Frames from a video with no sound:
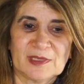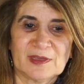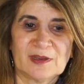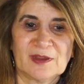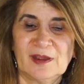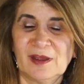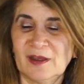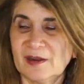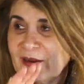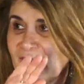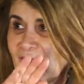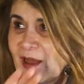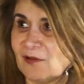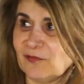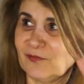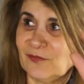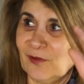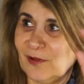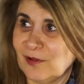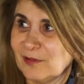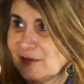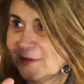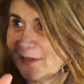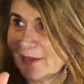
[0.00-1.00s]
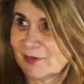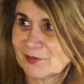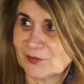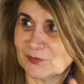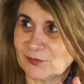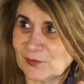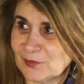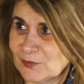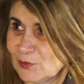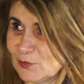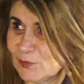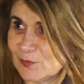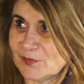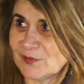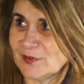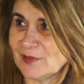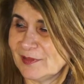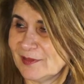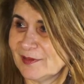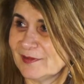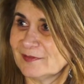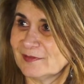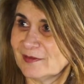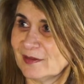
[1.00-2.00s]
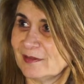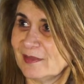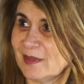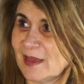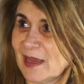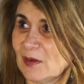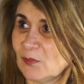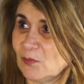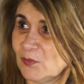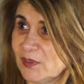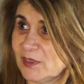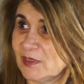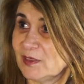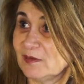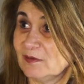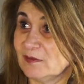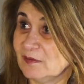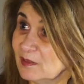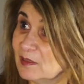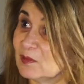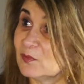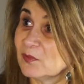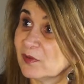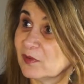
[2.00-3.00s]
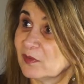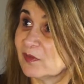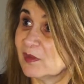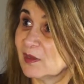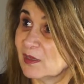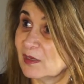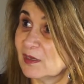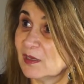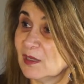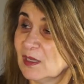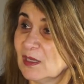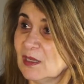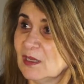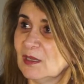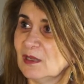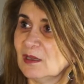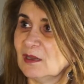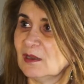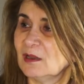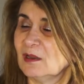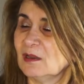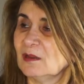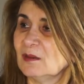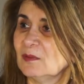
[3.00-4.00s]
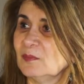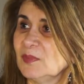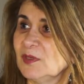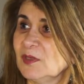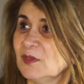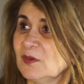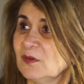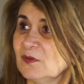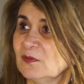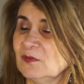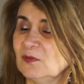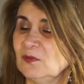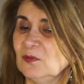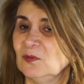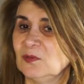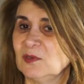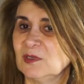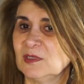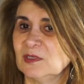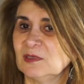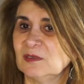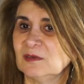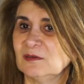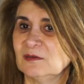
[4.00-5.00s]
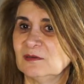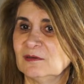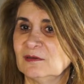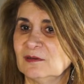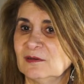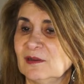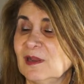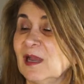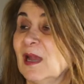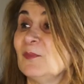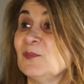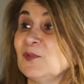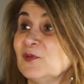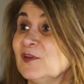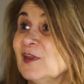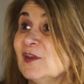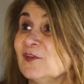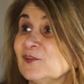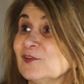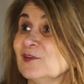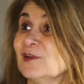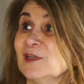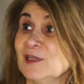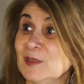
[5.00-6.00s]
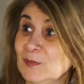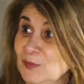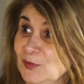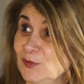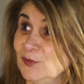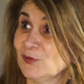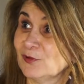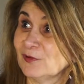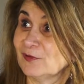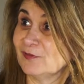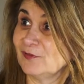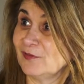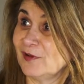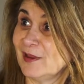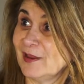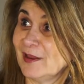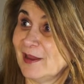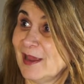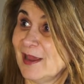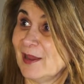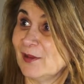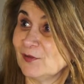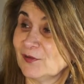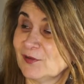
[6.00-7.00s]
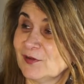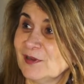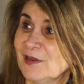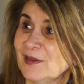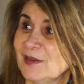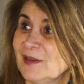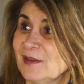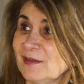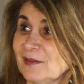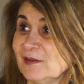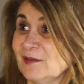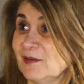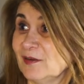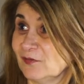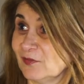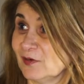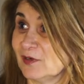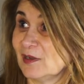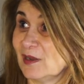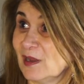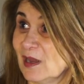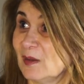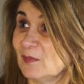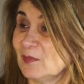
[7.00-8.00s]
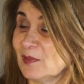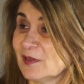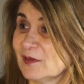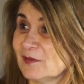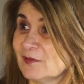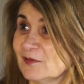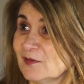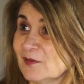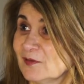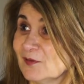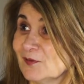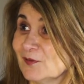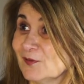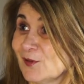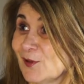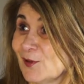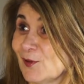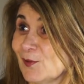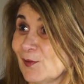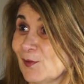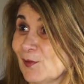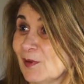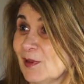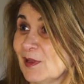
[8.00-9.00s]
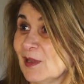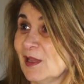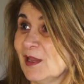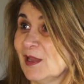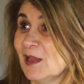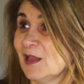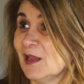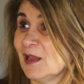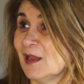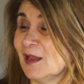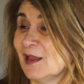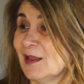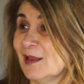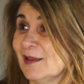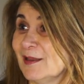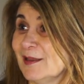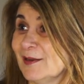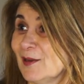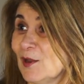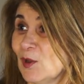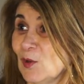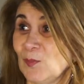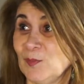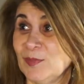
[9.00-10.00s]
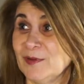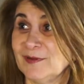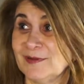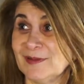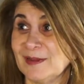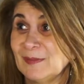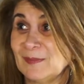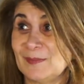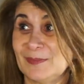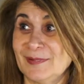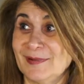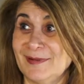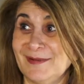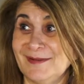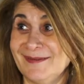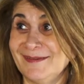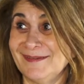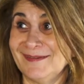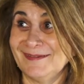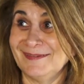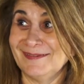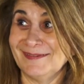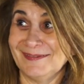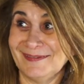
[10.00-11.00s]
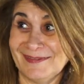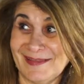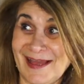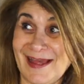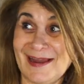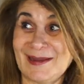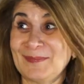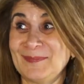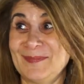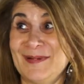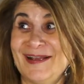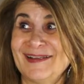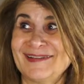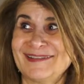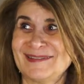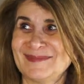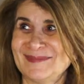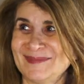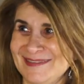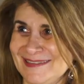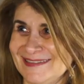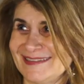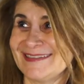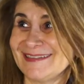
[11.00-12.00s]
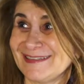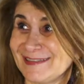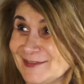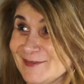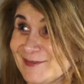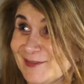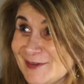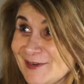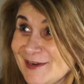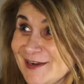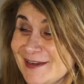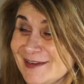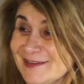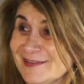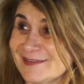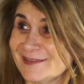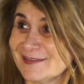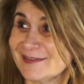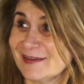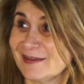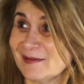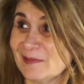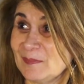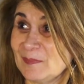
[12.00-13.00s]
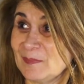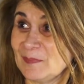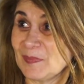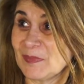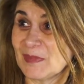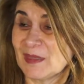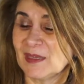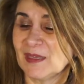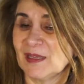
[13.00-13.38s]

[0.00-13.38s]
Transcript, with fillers: cut off all the extra loops and mm -hmm. things like that. We can deal with it. Uh, because you can computationally purify out mm -hmm. the different complexes. So uh, it opened up a lot of possibilities for us. Um,